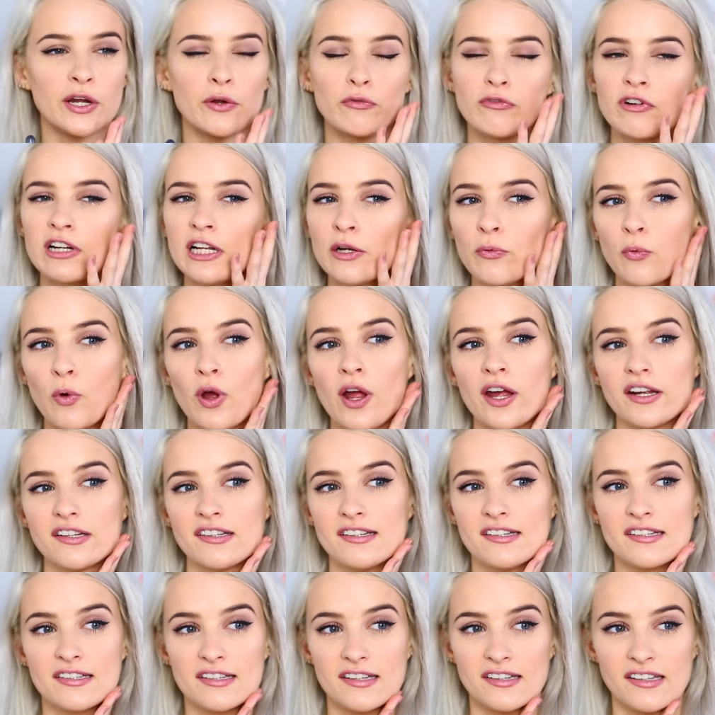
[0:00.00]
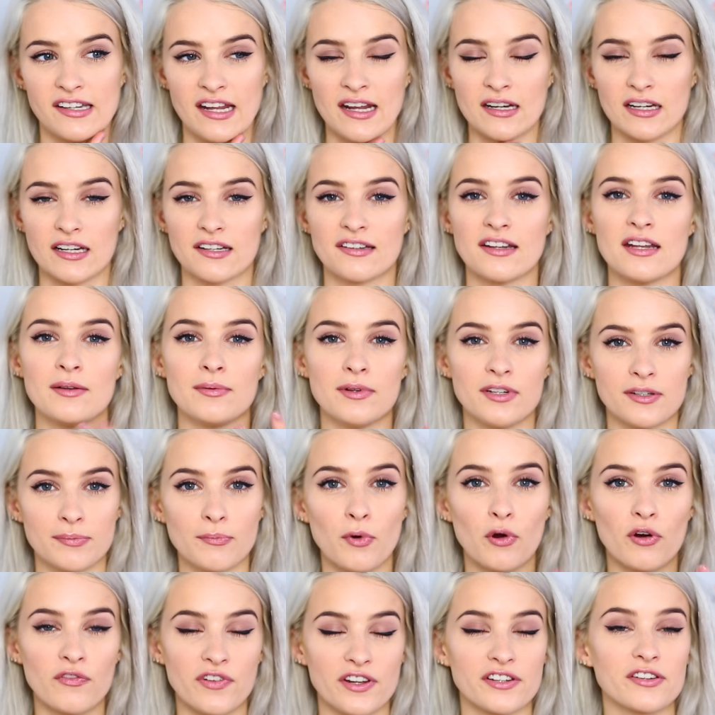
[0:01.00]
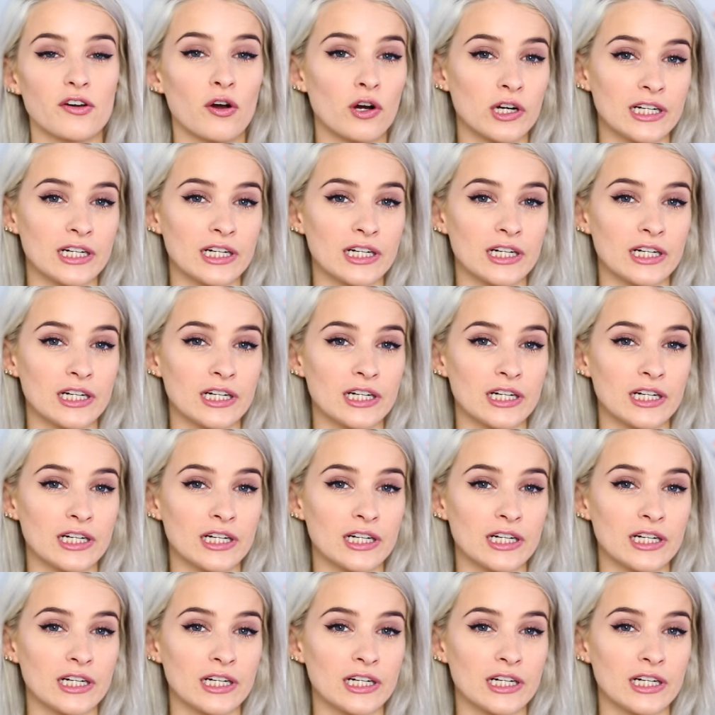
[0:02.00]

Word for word: And it really works into the skin because it is more of this